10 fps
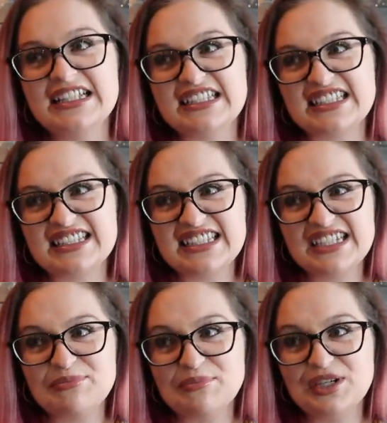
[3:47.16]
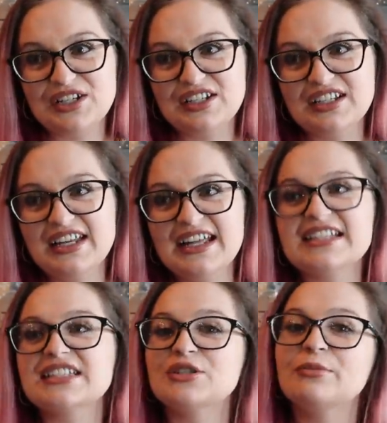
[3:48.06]
cinnamon,
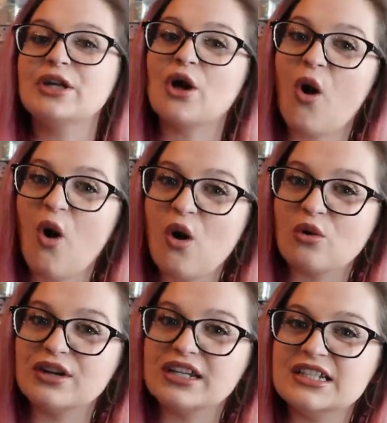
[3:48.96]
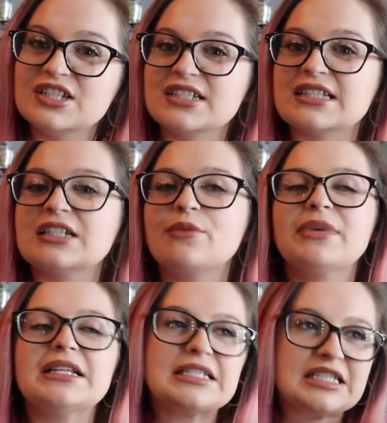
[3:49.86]
it's going to be orange, it's going to
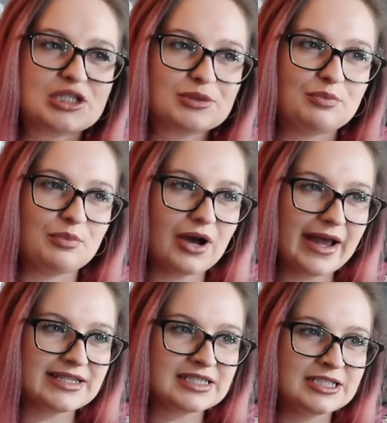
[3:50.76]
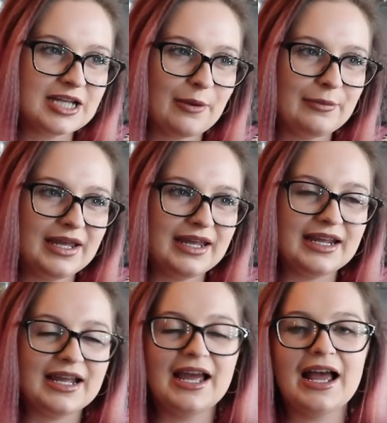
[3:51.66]
be spice,
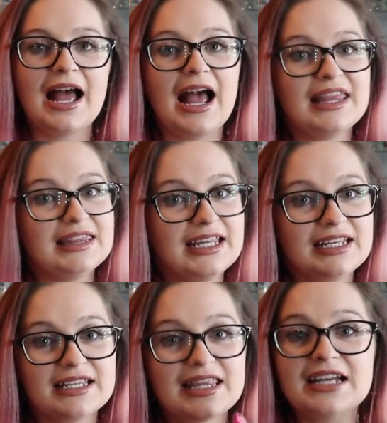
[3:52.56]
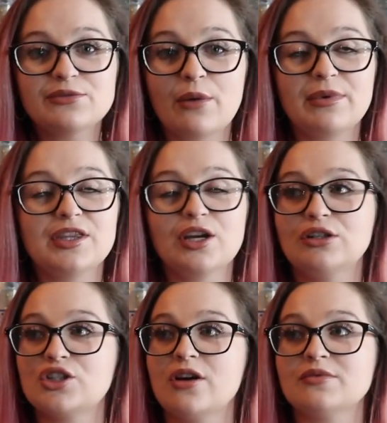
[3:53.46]
nutmeg. And then that is probably the
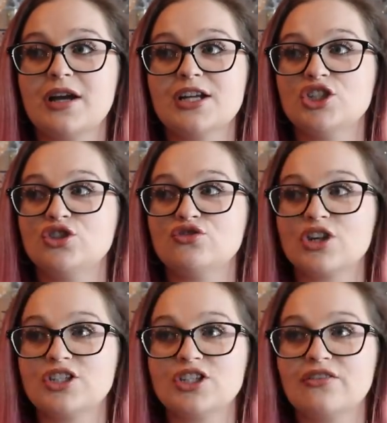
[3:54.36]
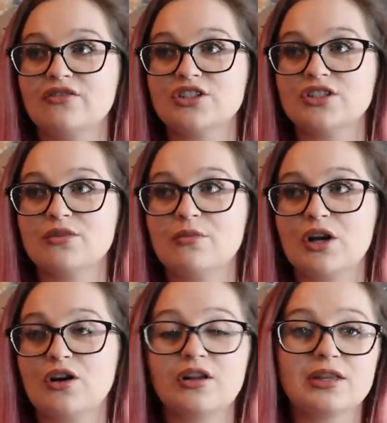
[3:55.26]
only times I actually do change the air fresheners in my
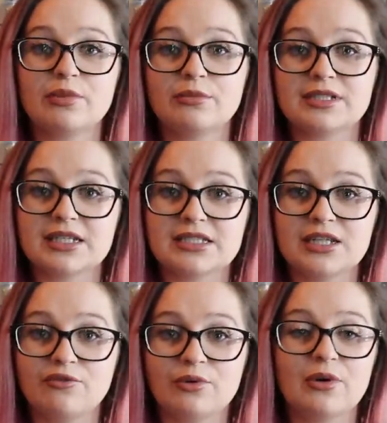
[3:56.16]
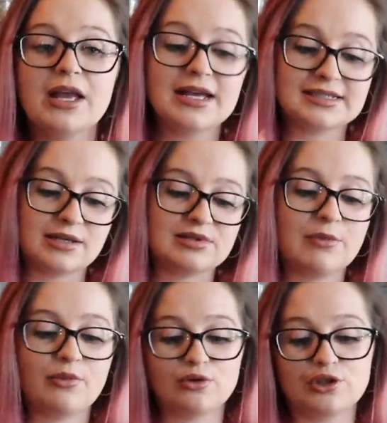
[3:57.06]
car. That probably sounds terrible.
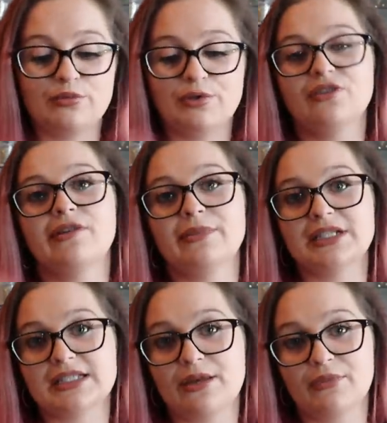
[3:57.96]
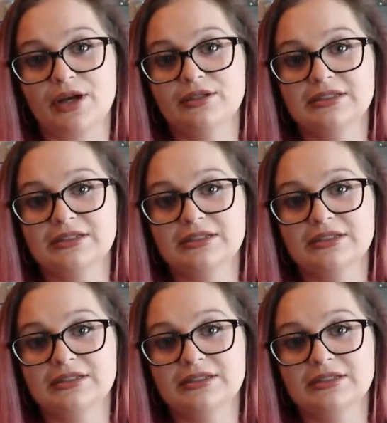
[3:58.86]
September, October, November, December.